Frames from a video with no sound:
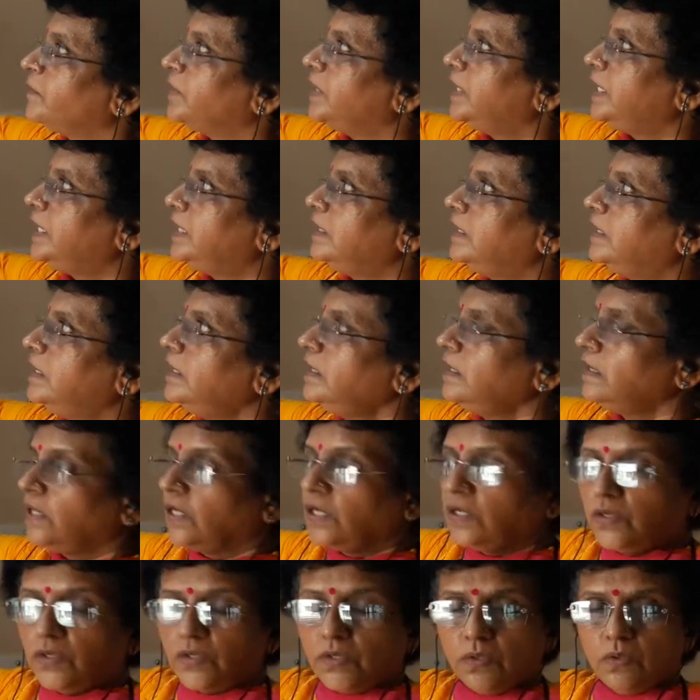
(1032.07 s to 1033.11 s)
Here
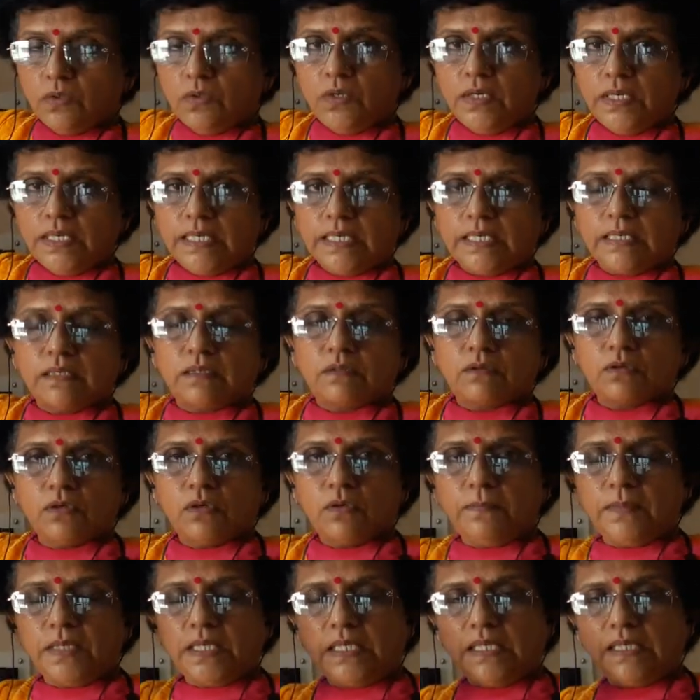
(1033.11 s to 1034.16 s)
you need
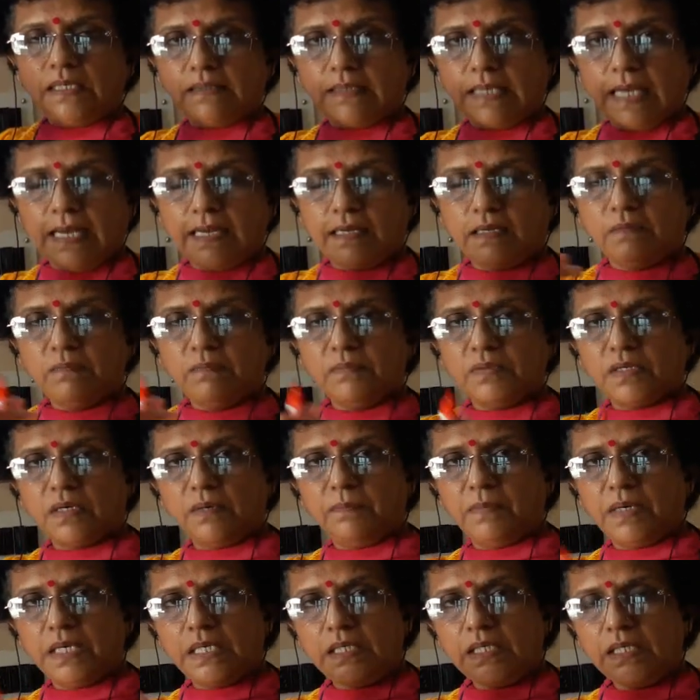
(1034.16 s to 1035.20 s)
so many times the
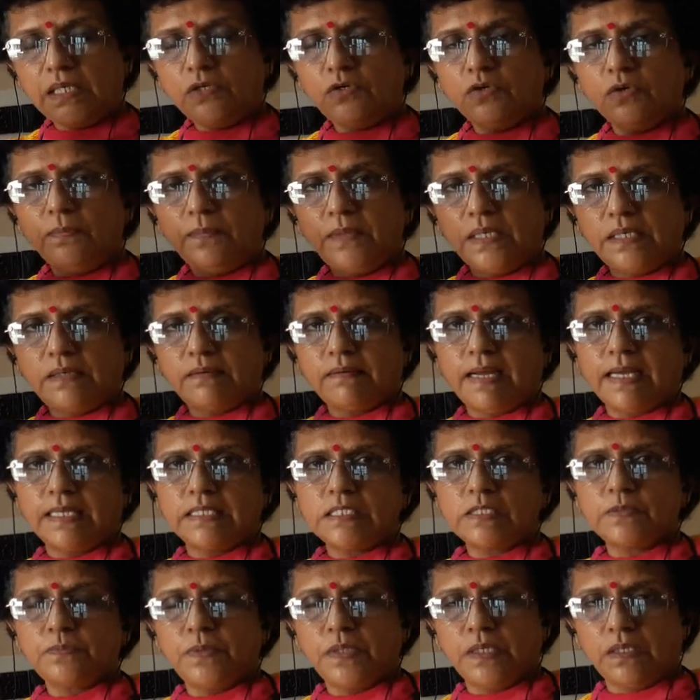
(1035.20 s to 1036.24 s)
money to be
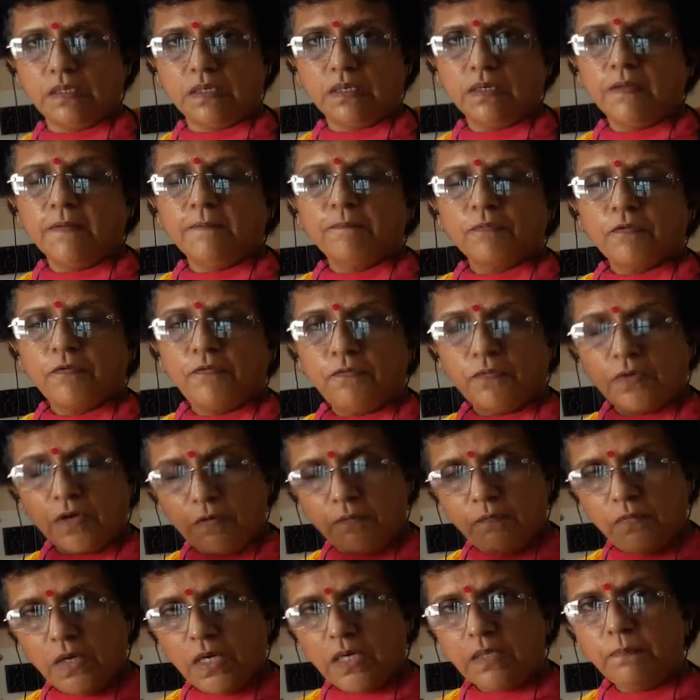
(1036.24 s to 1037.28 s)
transferred
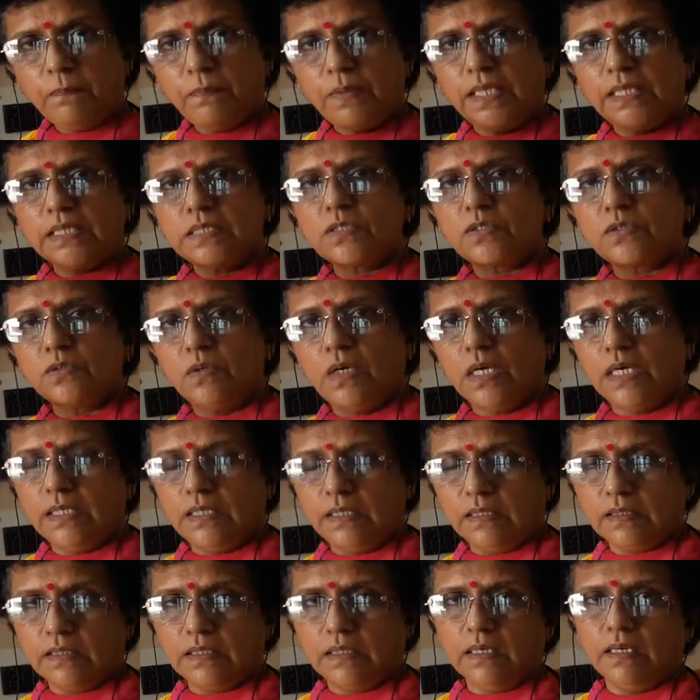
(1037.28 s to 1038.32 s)
from one place to
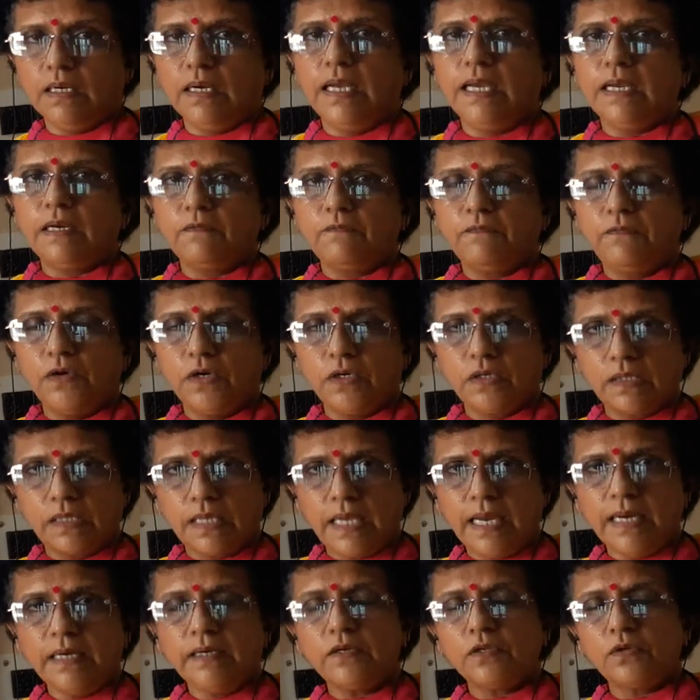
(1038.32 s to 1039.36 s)
another, and for
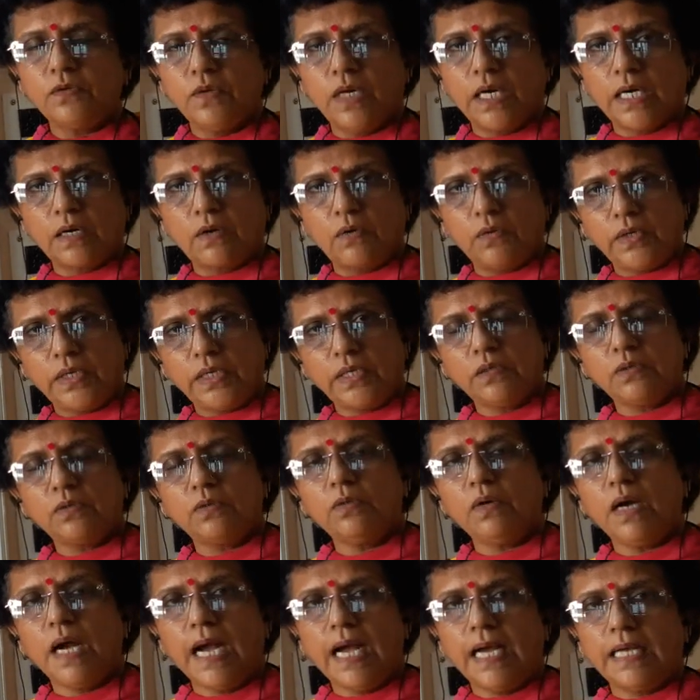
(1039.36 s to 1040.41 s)
that you are going
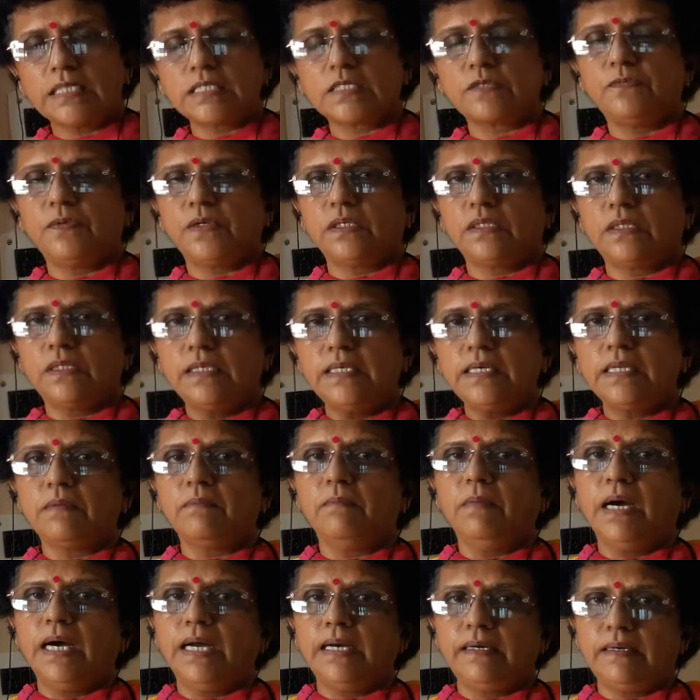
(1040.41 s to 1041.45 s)
to ask for the
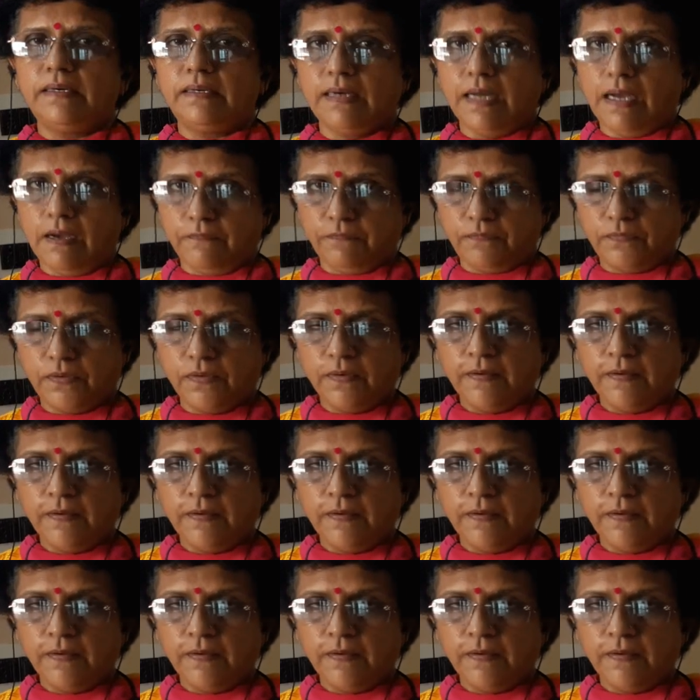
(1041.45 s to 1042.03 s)
demand draft.